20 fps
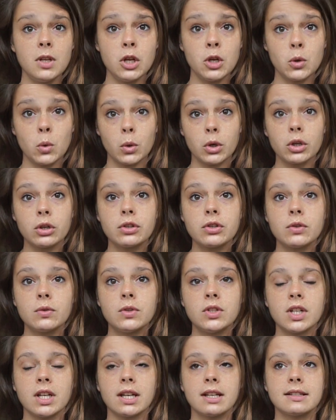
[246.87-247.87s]
in order
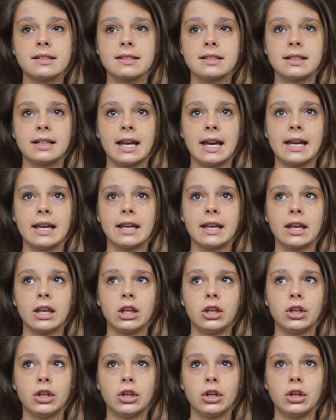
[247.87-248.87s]
to just like
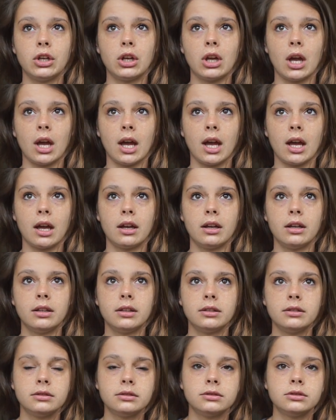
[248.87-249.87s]

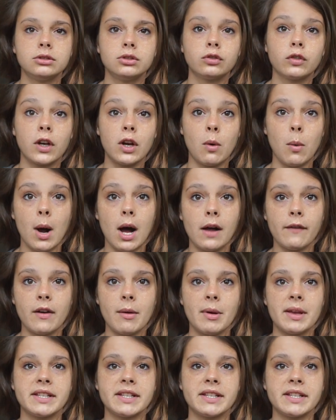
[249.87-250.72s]
requalify